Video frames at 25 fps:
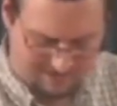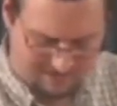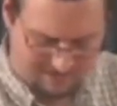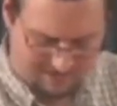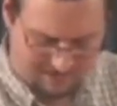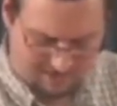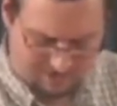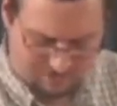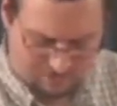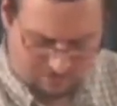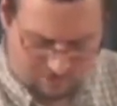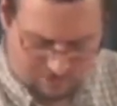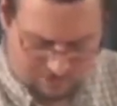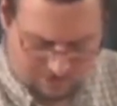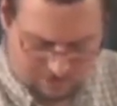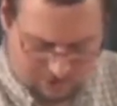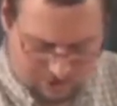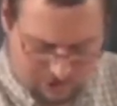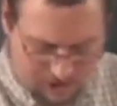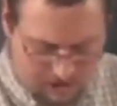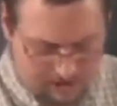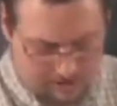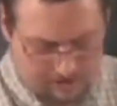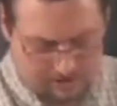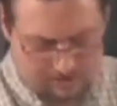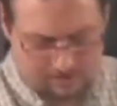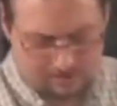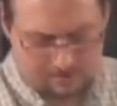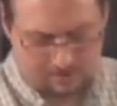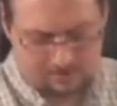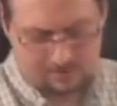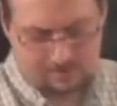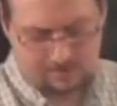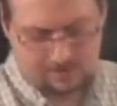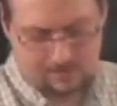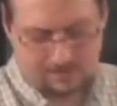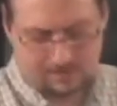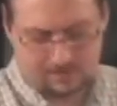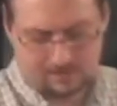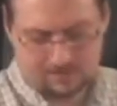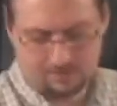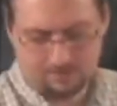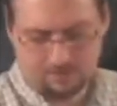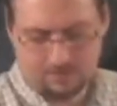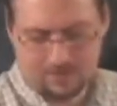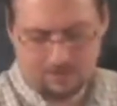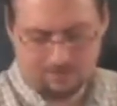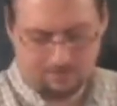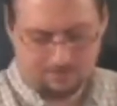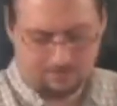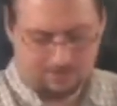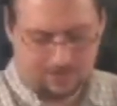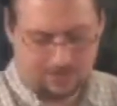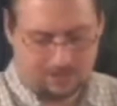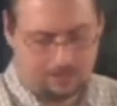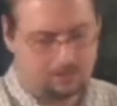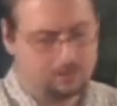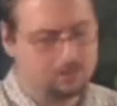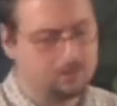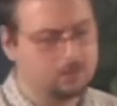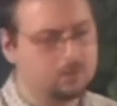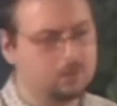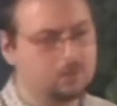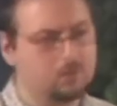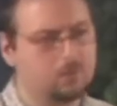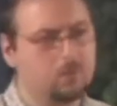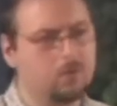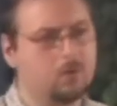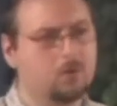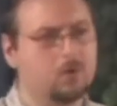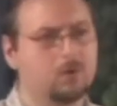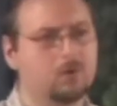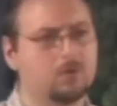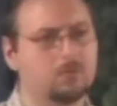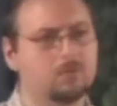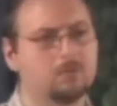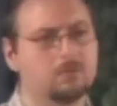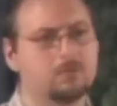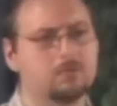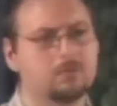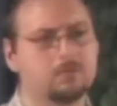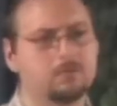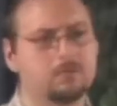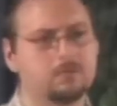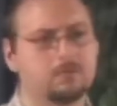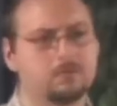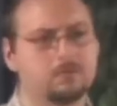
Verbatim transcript: this is what Jesus says about being lukewarm.